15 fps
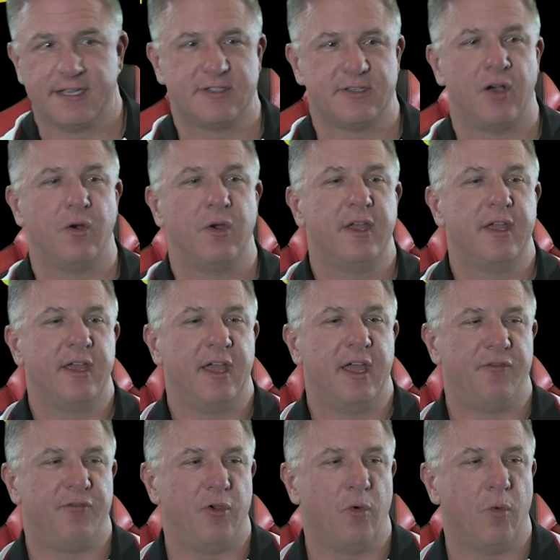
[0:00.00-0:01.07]
So
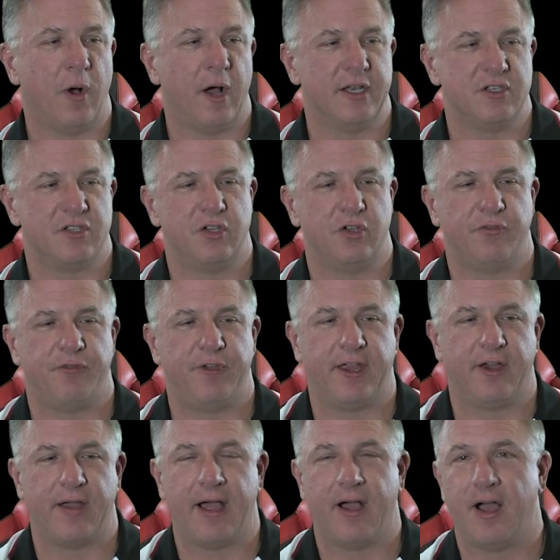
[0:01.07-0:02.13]
if you want to
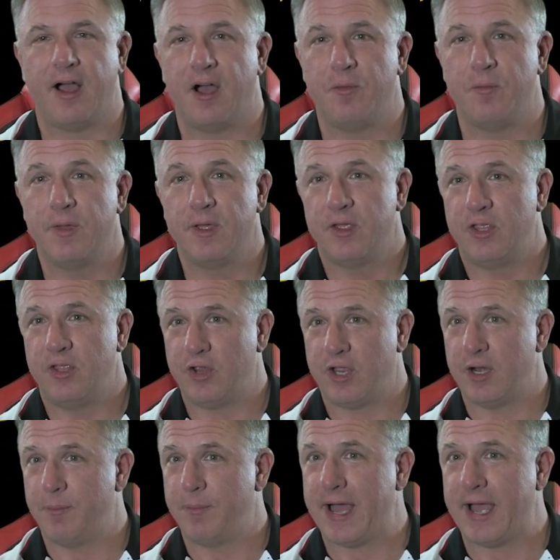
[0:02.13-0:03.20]
figure out how you're going
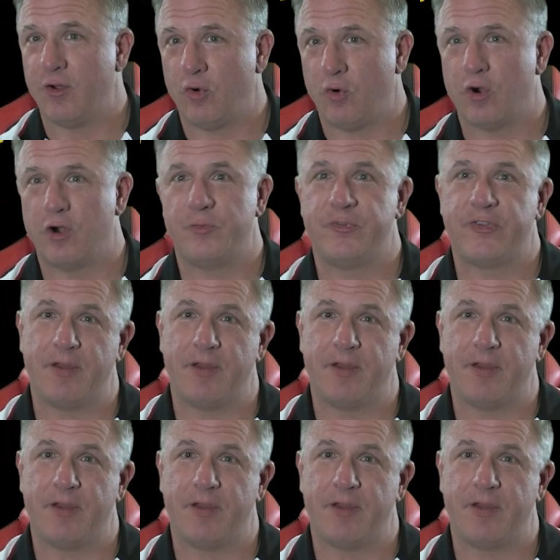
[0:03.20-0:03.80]
to buy orbs,